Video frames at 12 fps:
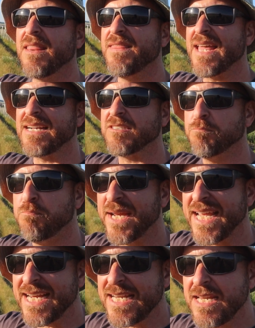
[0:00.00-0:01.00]
that is
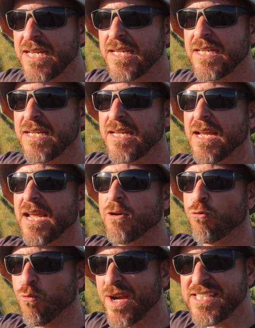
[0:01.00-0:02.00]
bigoted
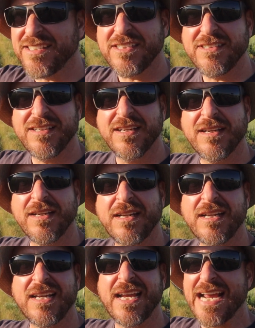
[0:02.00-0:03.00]
and racist
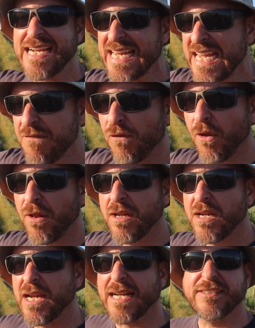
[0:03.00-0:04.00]
and evil
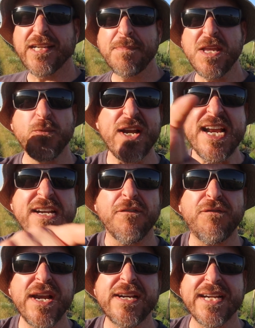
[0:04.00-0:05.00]
and something we need to
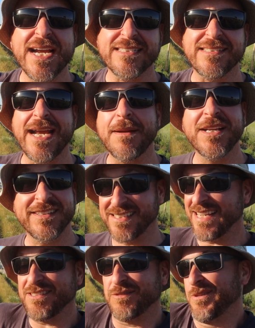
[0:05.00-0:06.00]
fight against, damn it,
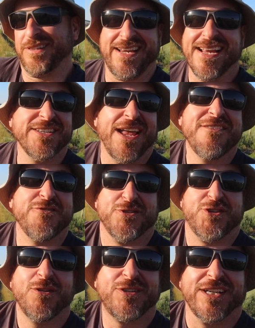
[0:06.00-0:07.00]
because that's what the end, end
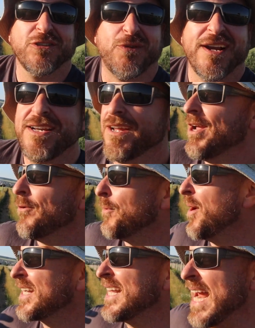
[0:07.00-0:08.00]
result is, right? We
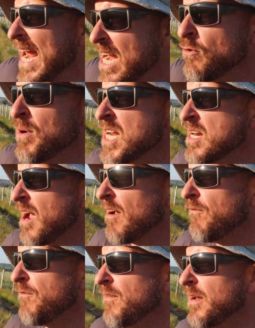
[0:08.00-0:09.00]
want to get angry
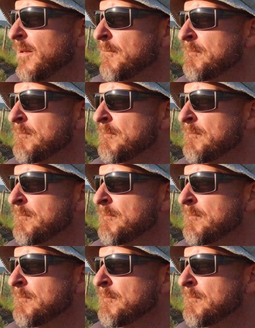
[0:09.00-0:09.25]
enough